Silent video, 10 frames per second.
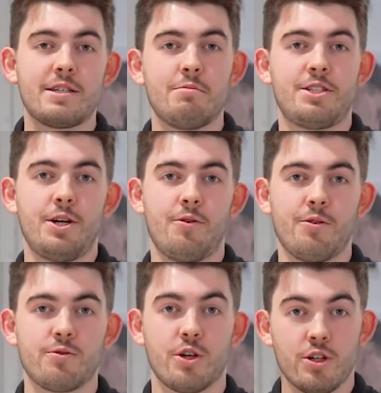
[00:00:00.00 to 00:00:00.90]
of
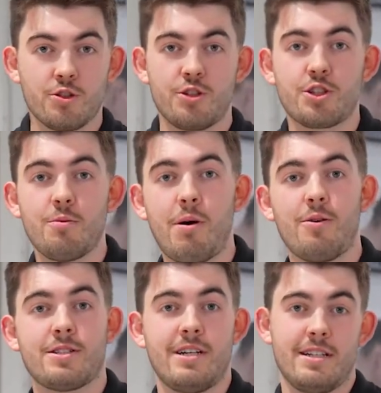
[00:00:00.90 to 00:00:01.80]
materials, such as
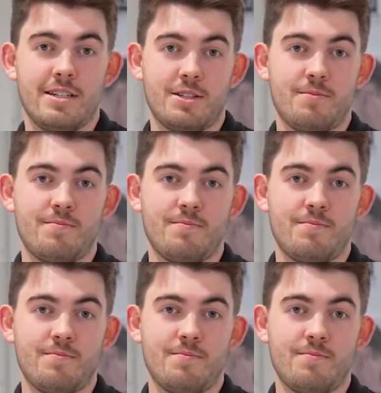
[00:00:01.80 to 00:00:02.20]
components like this.